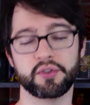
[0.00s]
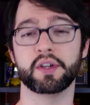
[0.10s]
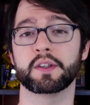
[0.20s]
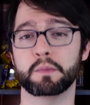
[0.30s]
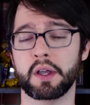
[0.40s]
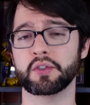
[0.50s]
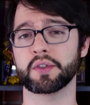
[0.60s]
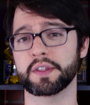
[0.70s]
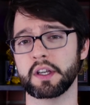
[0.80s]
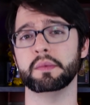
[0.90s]
you can special
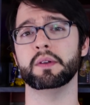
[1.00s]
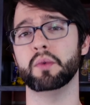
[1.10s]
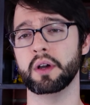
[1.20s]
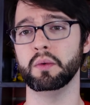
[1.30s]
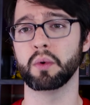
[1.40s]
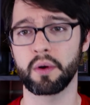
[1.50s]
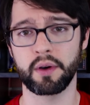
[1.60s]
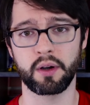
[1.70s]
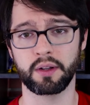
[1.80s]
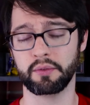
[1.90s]
summon one
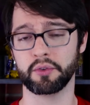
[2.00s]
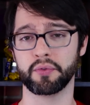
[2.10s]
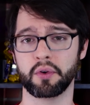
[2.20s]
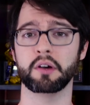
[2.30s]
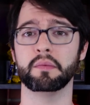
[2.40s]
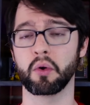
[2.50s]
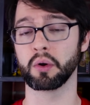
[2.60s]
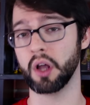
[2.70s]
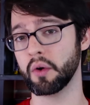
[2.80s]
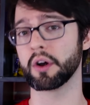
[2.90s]
warrior level 4 or
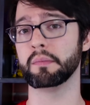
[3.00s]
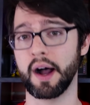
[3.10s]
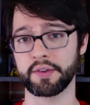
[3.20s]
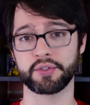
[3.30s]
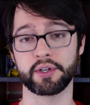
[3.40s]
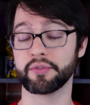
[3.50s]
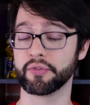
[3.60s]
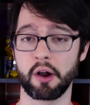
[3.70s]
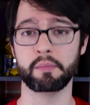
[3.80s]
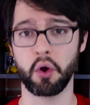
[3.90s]
lower monster
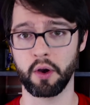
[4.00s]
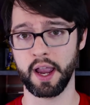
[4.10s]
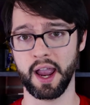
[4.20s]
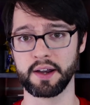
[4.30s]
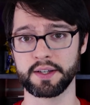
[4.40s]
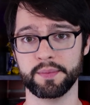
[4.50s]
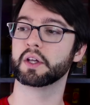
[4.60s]
from your hand.